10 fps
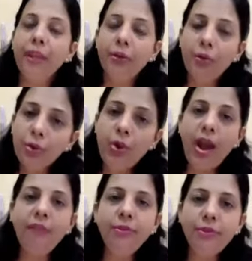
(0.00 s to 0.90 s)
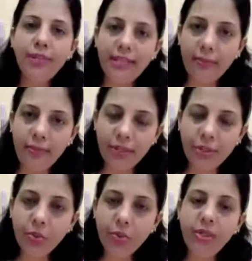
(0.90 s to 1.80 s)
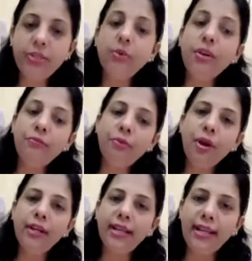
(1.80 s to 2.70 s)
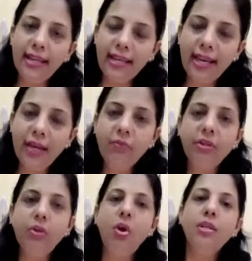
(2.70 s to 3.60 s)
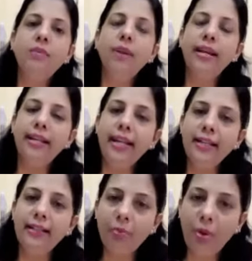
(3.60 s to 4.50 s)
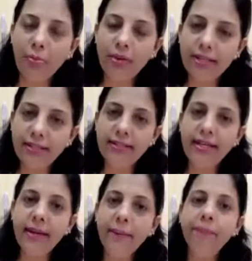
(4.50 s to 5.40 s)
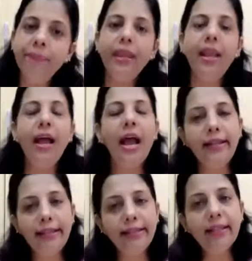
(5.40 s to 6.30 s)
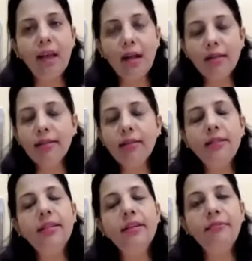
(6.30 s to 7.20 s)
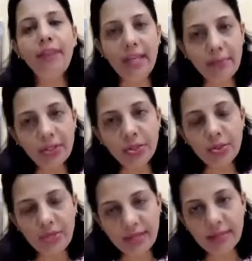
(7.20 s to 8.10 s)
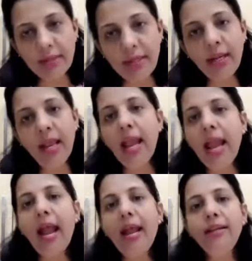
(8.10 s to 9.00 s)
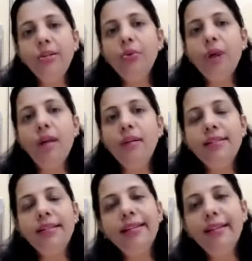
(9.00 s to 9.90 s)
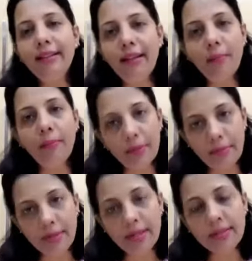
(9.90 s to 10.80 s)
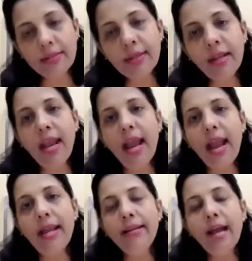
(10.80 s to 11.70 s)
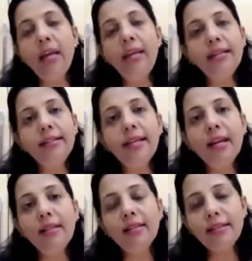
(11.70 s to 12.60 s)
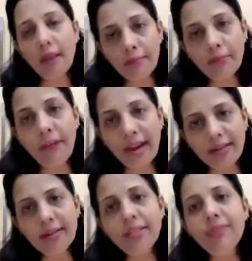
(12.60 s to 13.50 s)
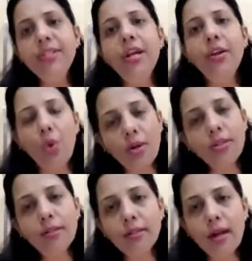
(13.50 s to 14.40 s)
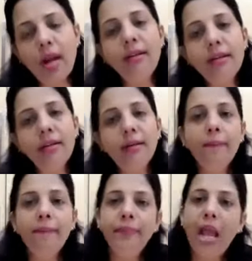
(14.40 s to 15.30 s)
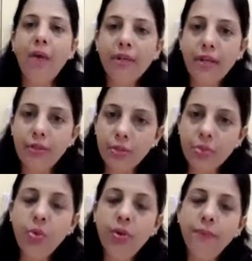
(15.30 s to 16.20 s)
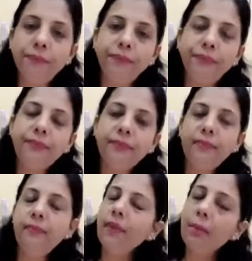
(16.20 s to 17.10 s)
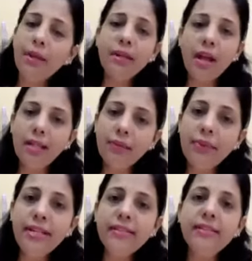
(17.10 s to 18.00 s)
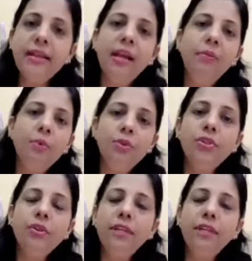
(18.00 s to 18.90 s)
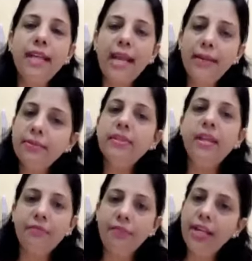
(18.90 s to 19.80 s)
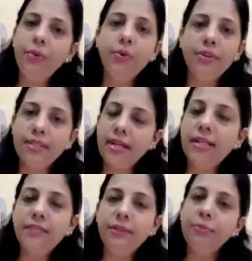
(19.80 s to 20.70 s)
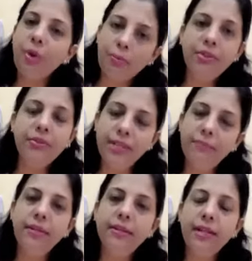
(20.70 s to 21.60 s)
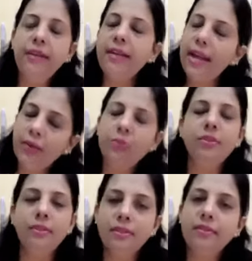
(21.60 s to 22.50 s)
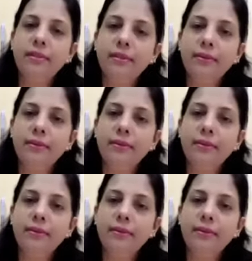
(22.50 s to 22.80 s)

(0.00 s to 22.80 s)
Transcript: No, you have to treat the patient wholly. So if you are taking care of the cause by taking the proper history, I think the dark circles are very much treatable, and you can't say that they are permanent. And unless there are some factors which are not under our control, but otherwise, most of the times, they are very good results with proper treatment and diagnosis.